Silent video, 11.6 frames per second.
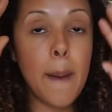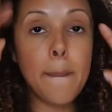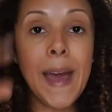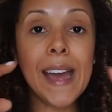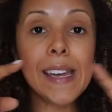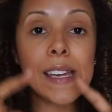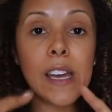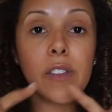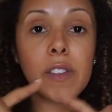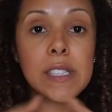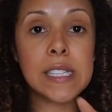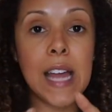packing
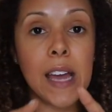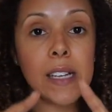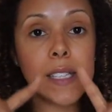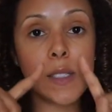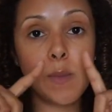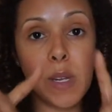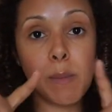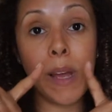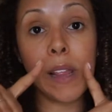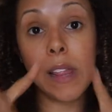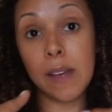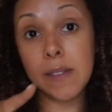healthy snacks has been my
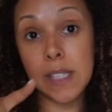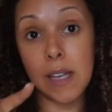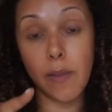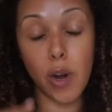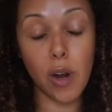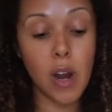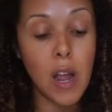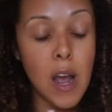lifesaver.